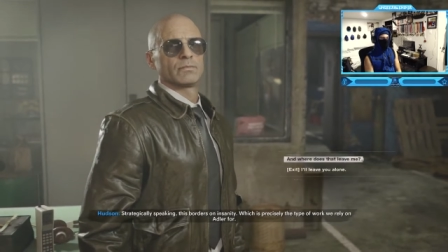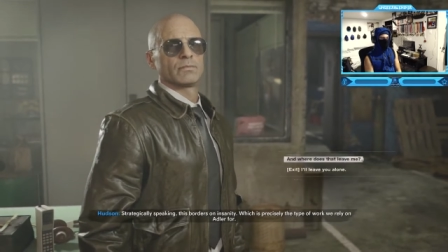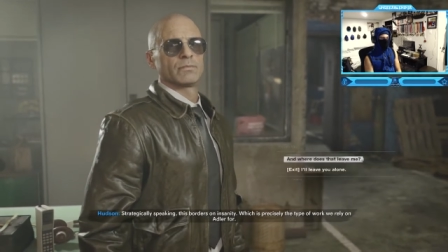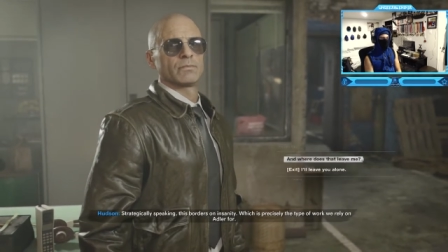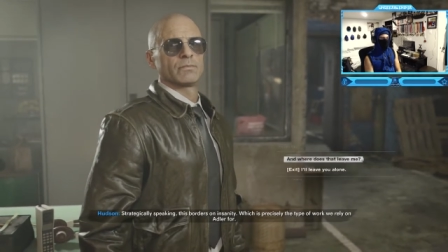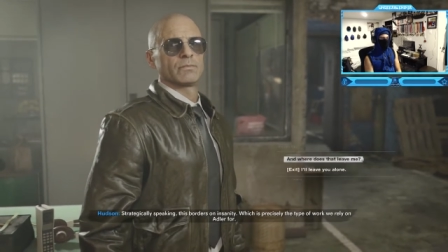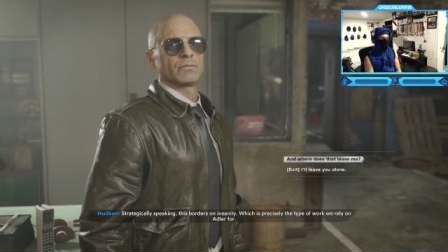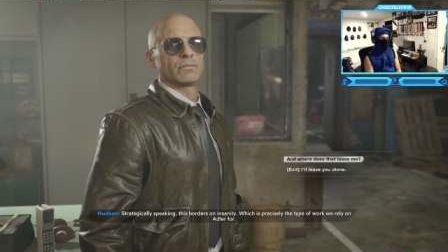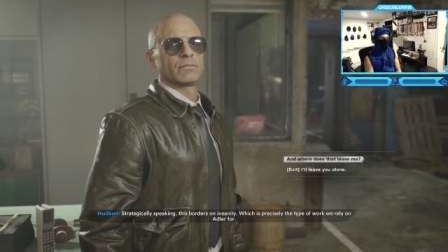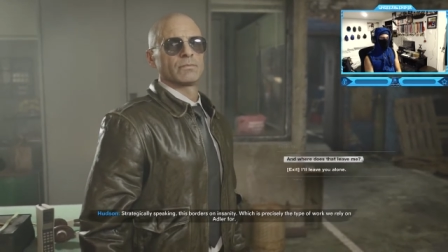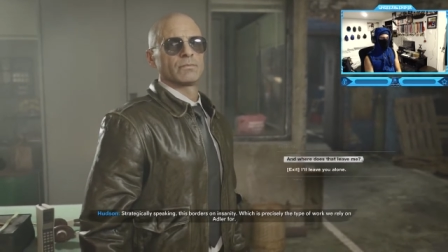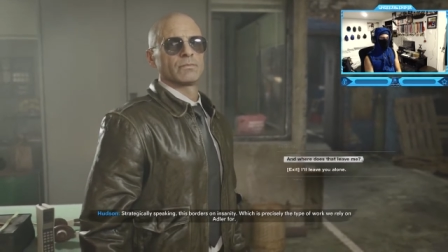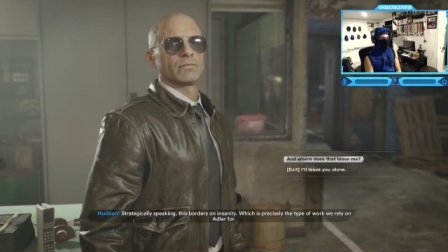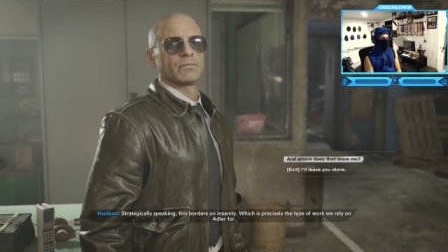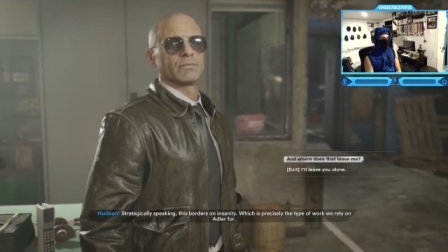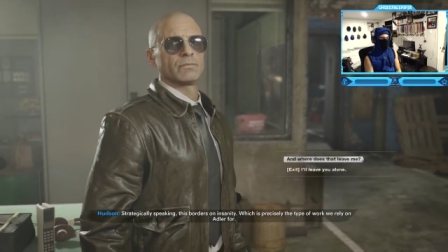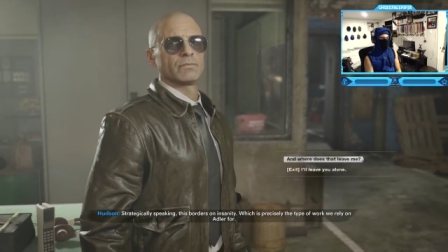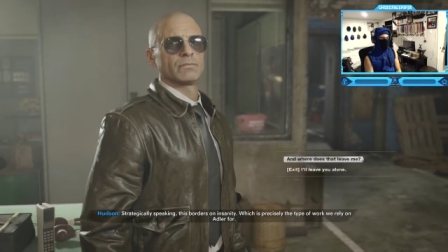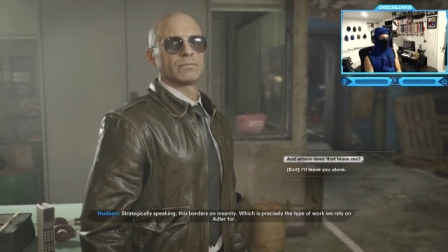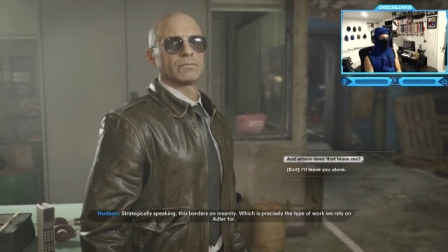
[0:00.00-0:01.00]
Alright.
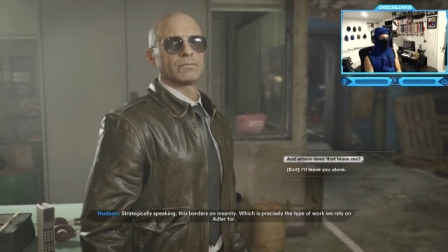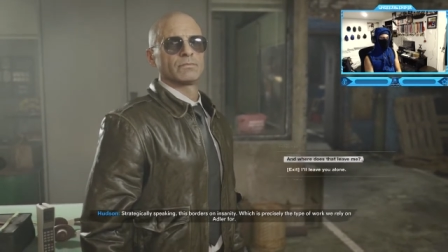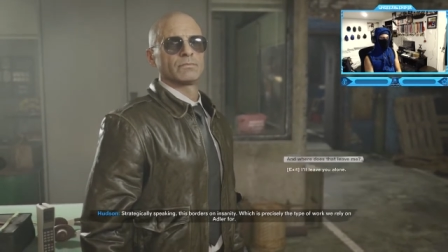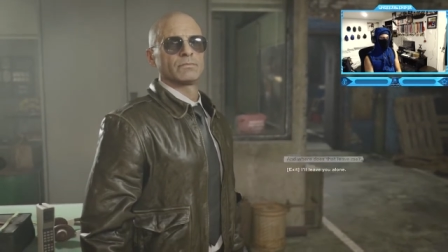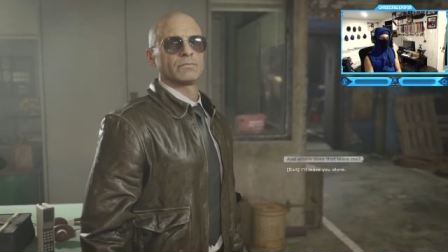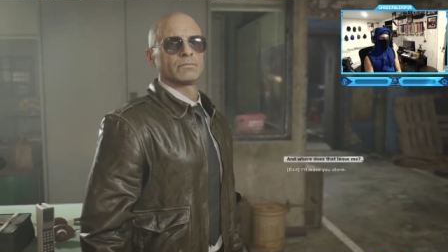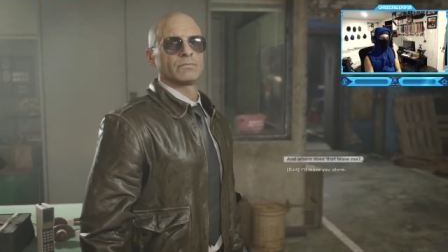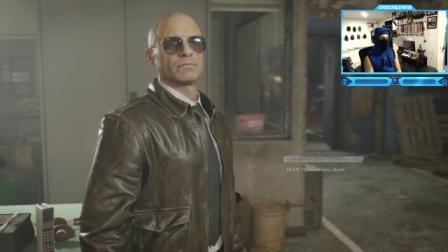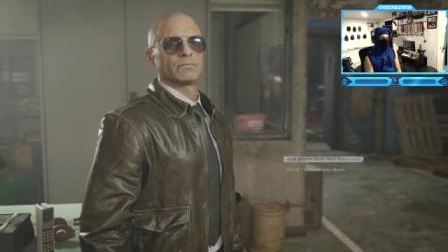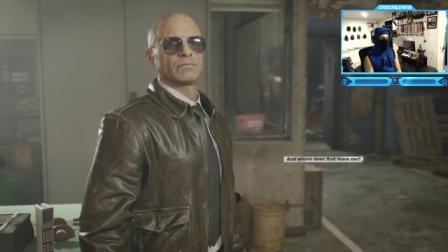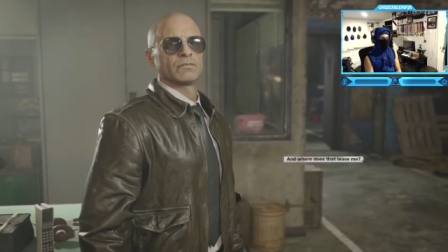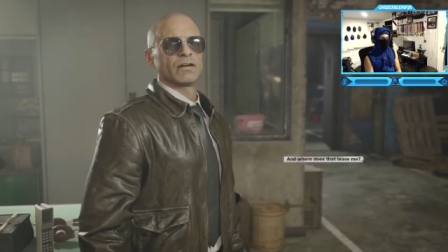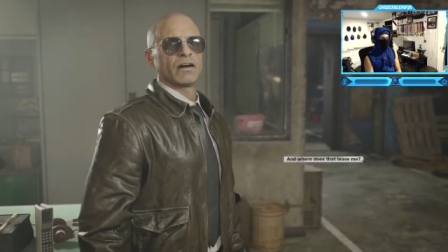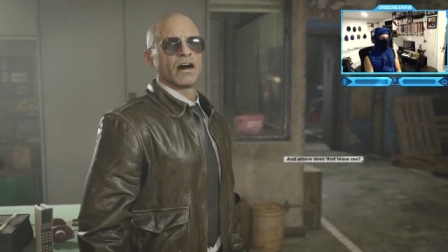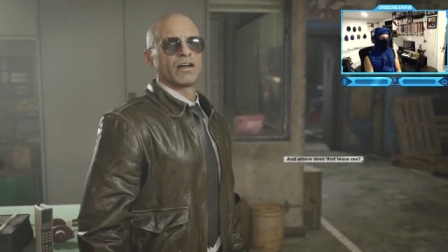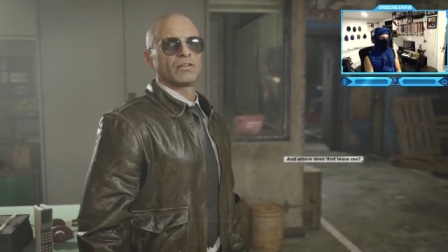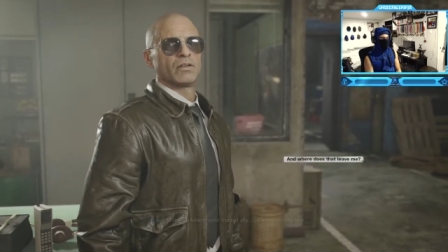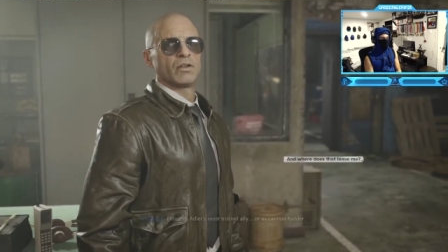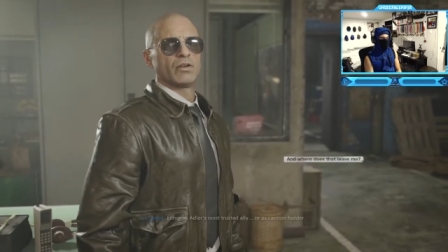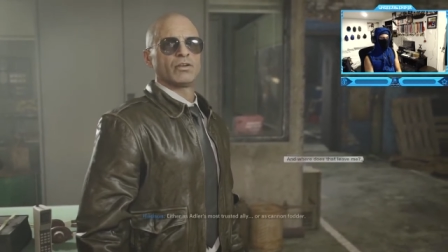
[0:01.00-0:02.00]

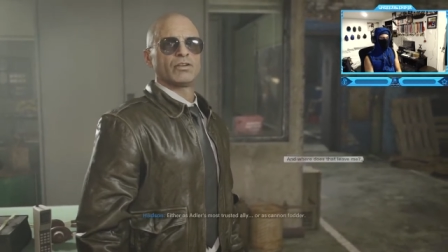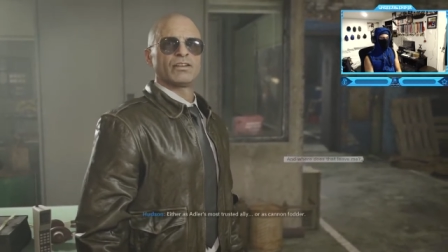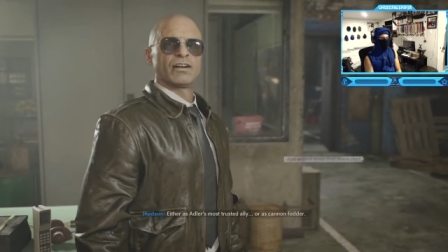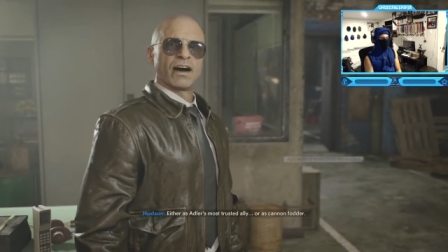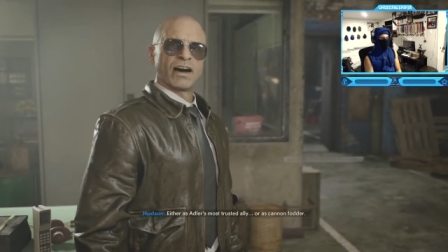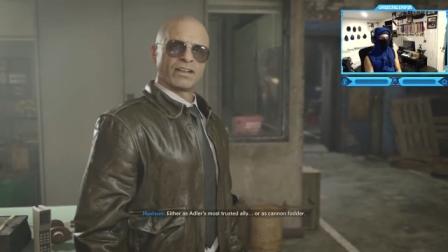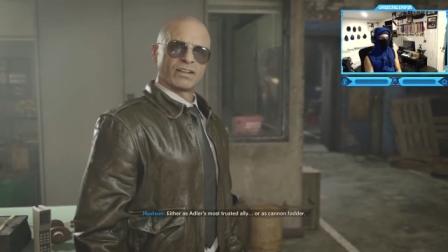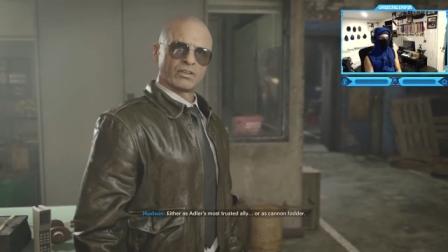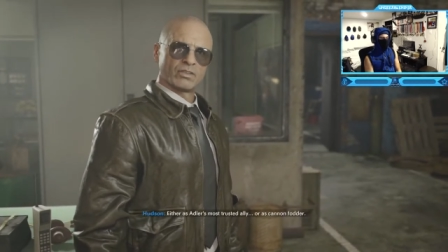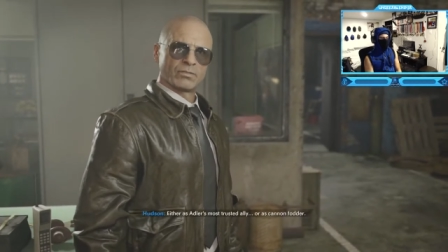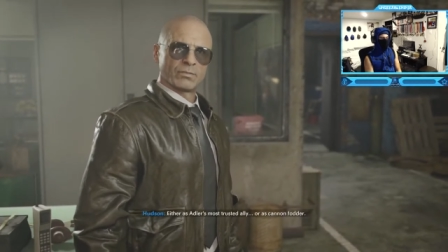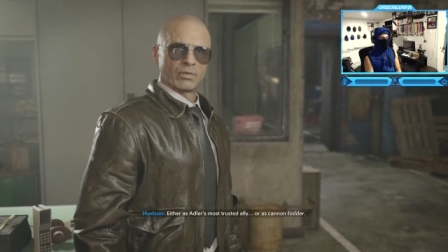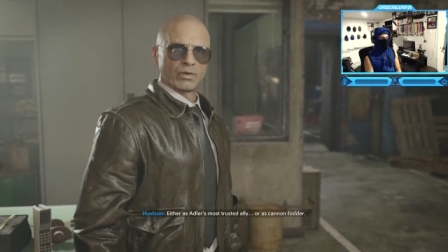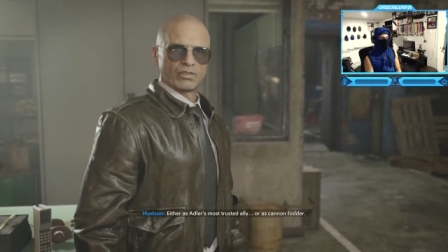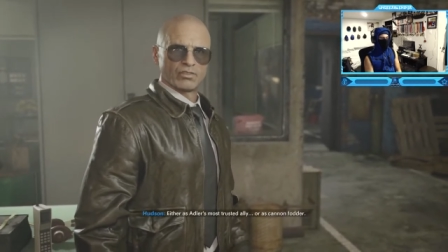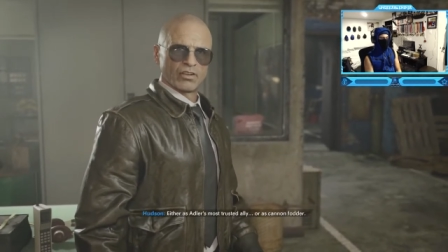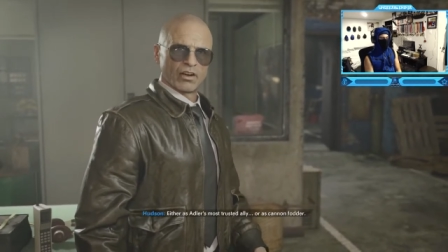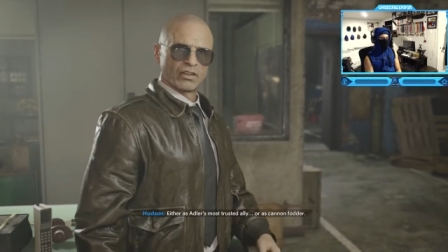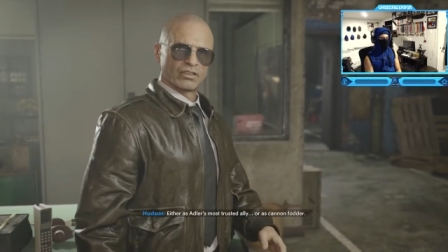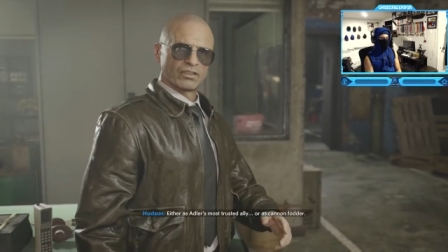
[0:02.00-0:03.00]
Either as Adler's
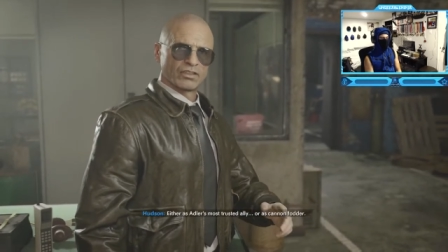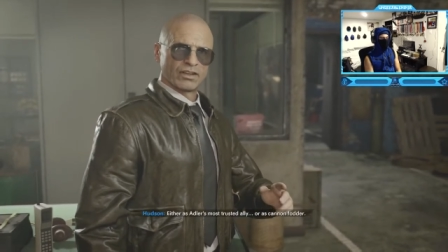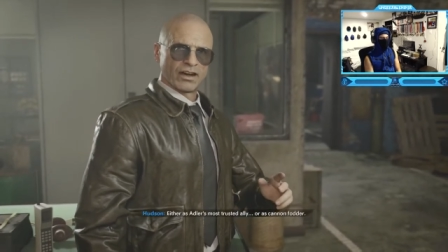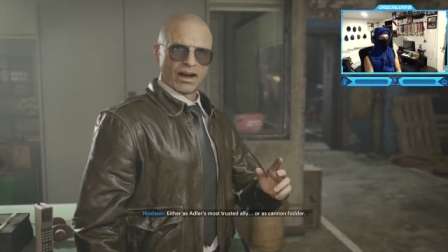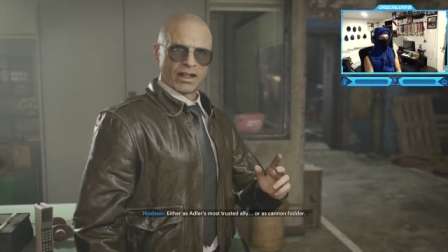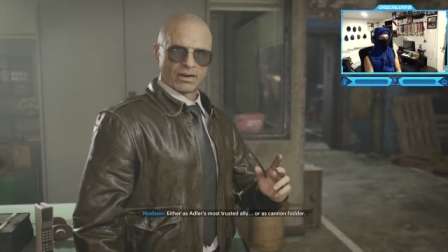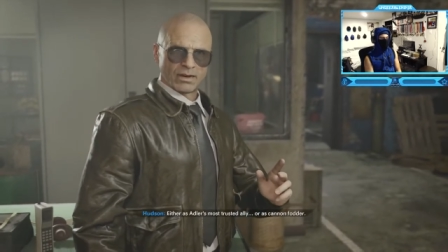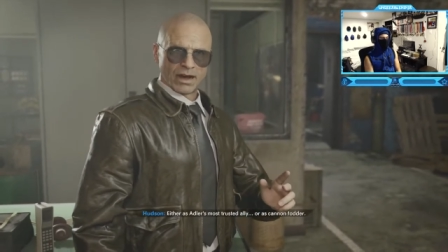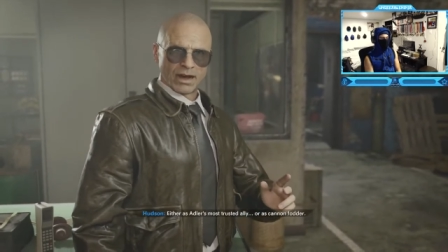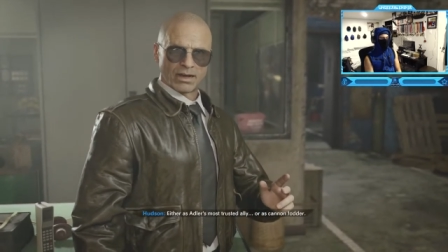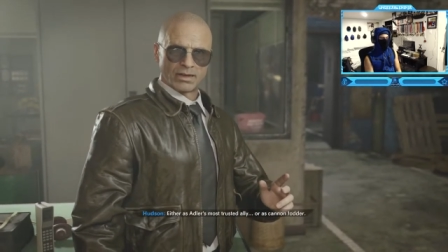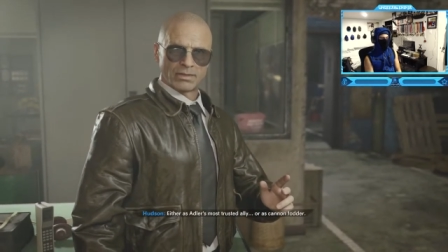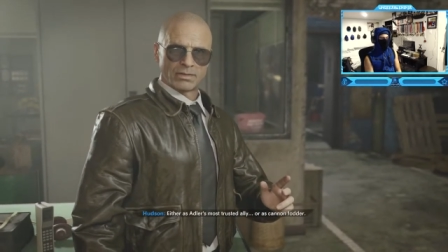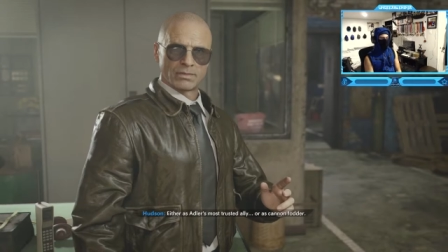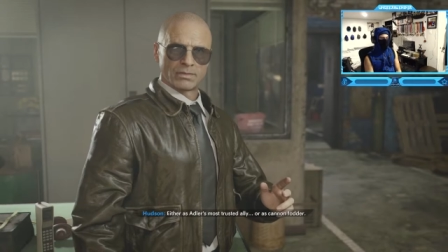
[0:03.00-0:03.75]
most trusted ally,